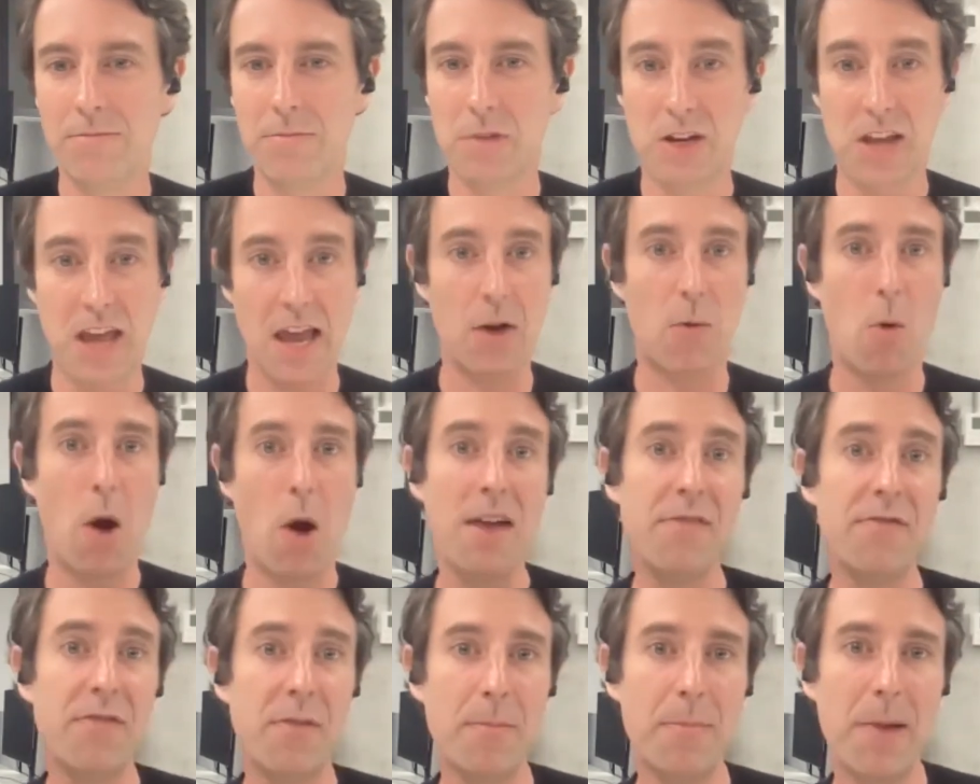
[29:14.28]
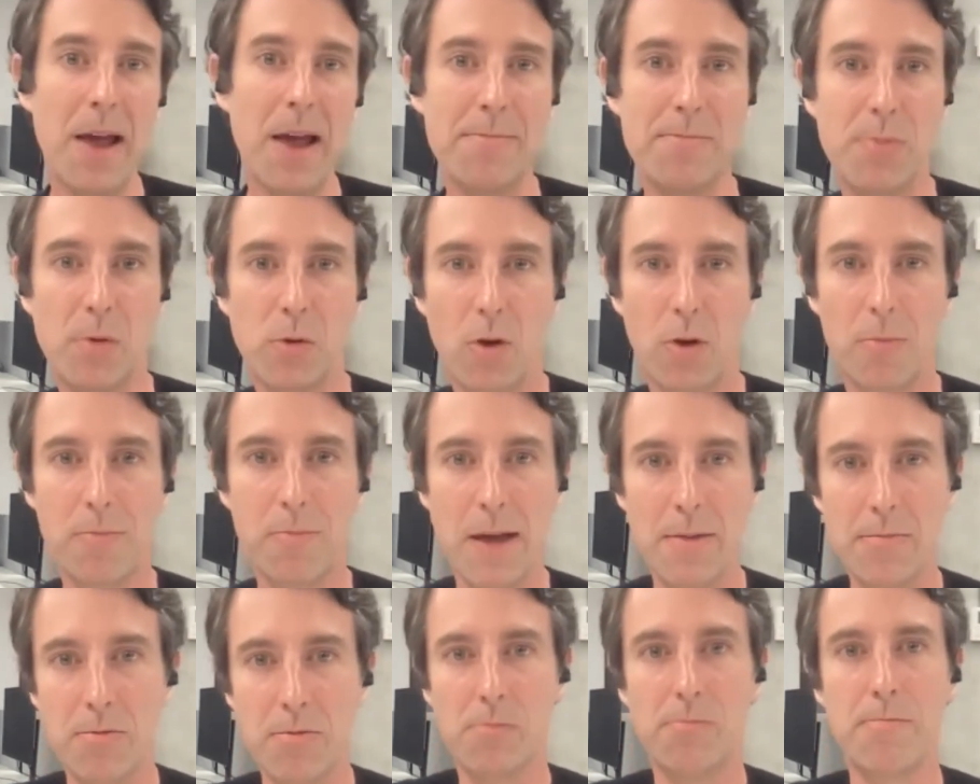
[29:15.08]
get away from people or
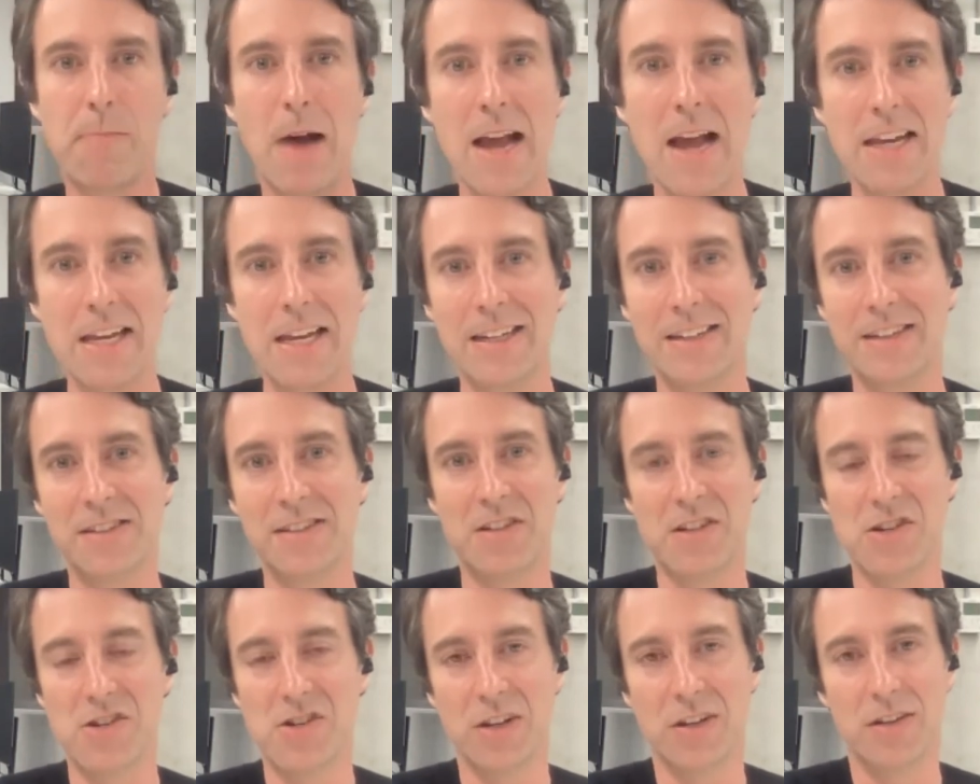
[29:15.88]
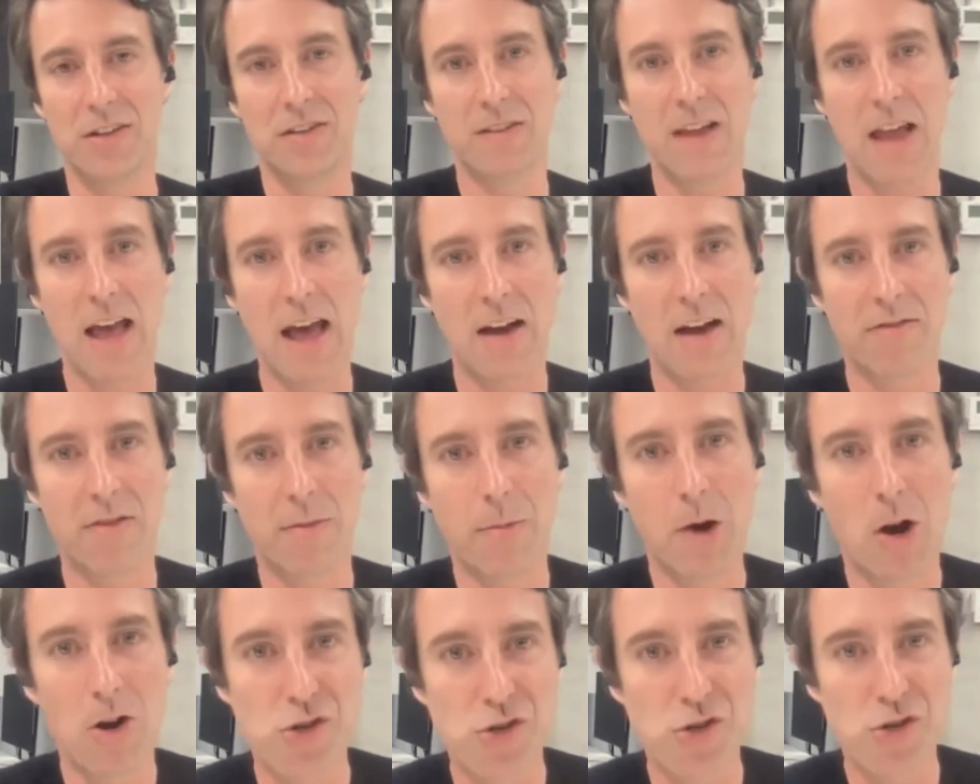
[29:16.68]
people making decisions out of
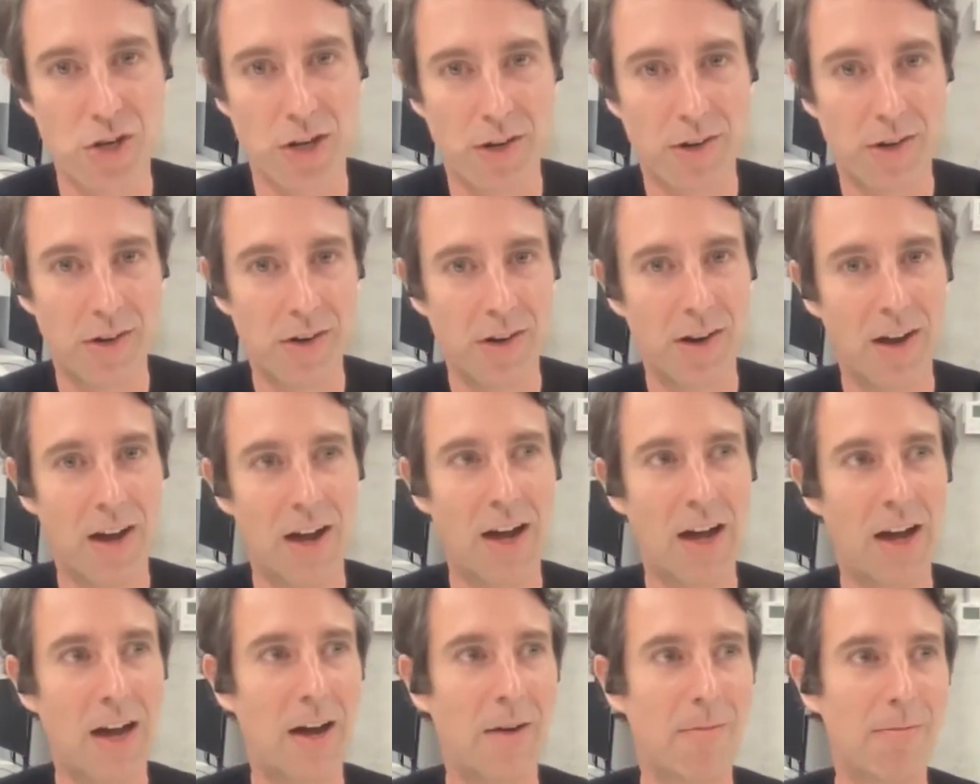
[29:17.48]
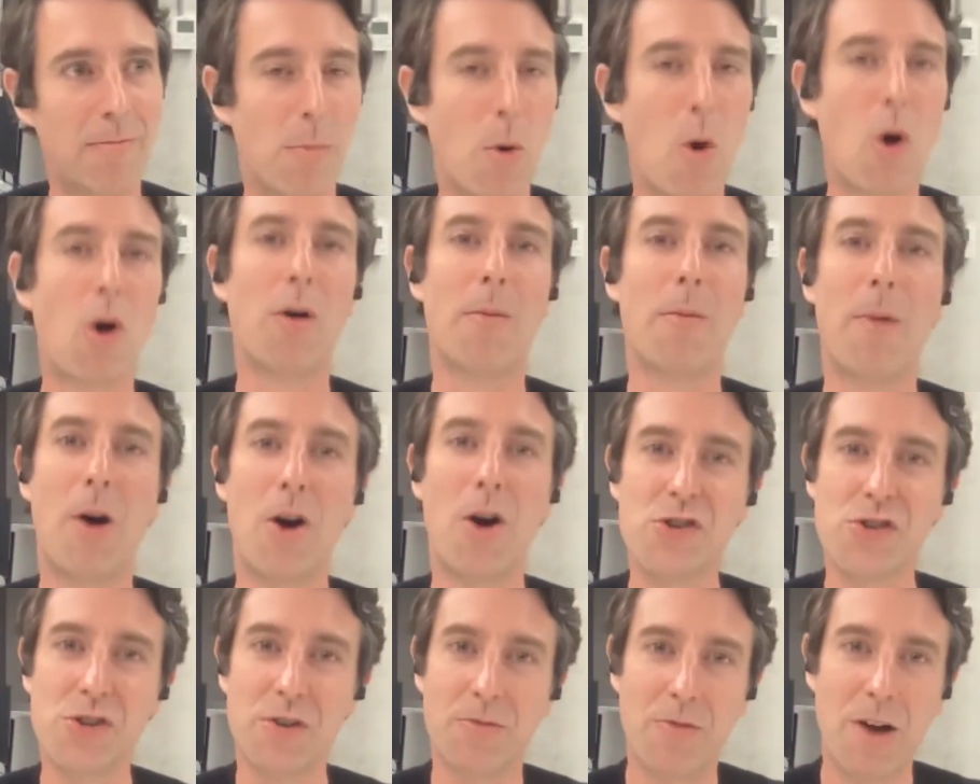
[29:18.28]
emotion, more
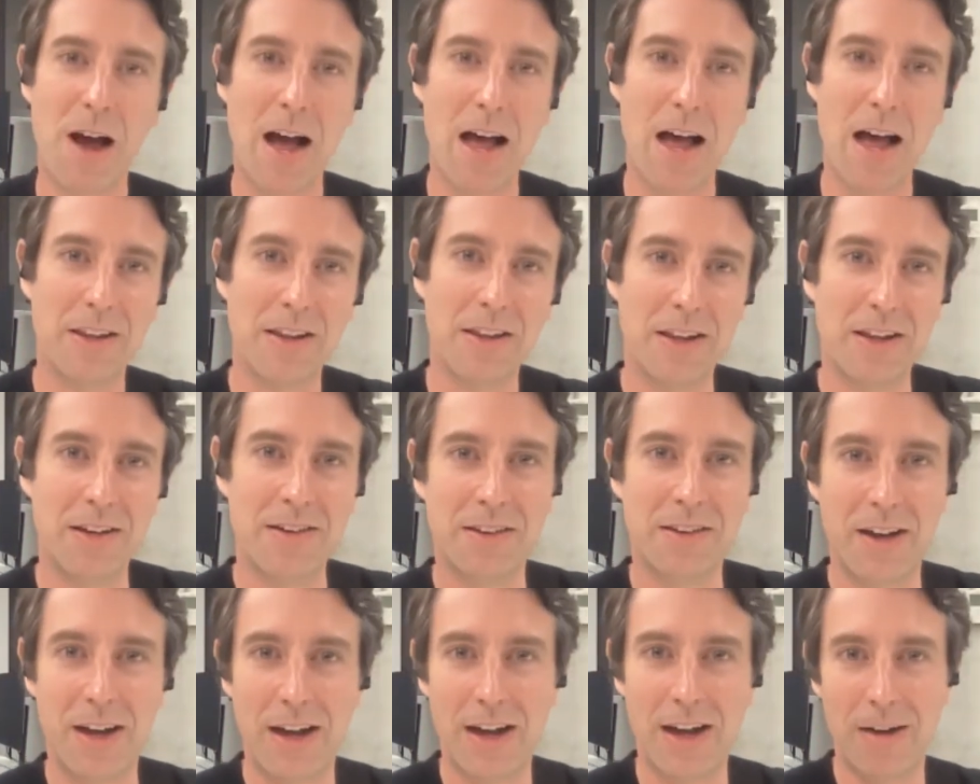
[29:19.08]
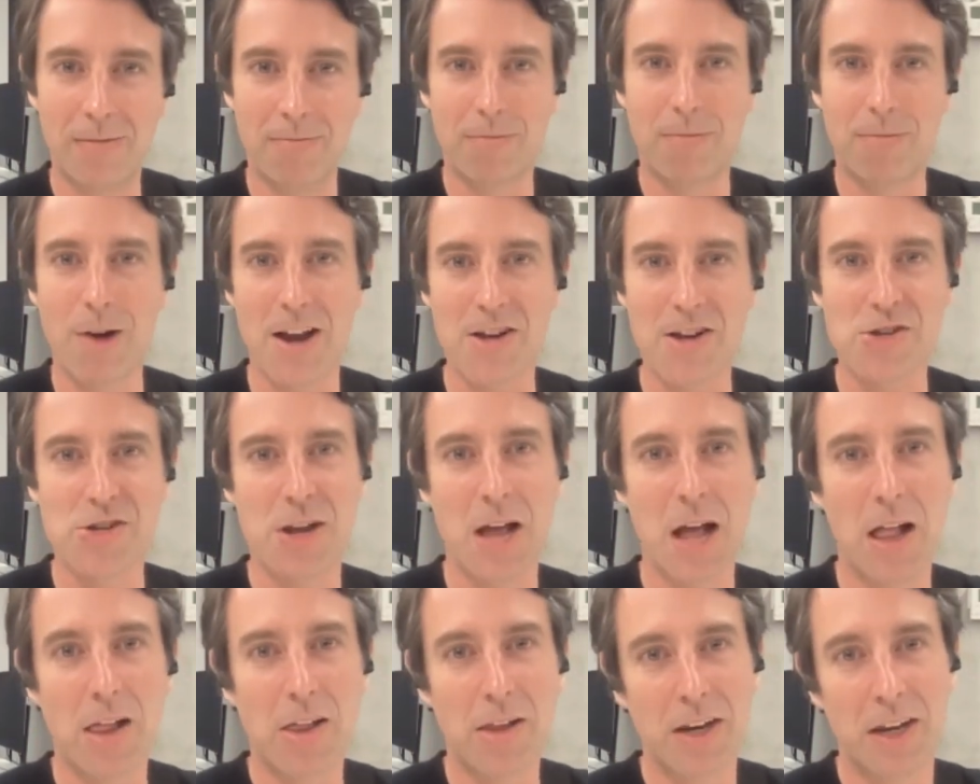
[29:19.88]
emotion rather than
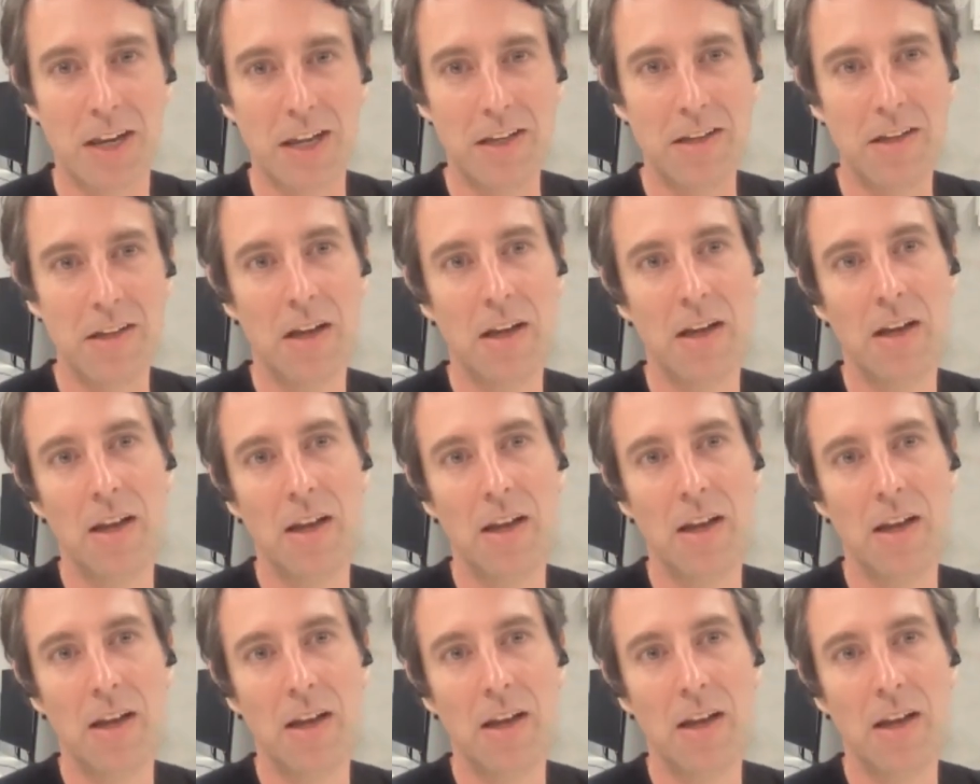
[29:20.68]
rationality.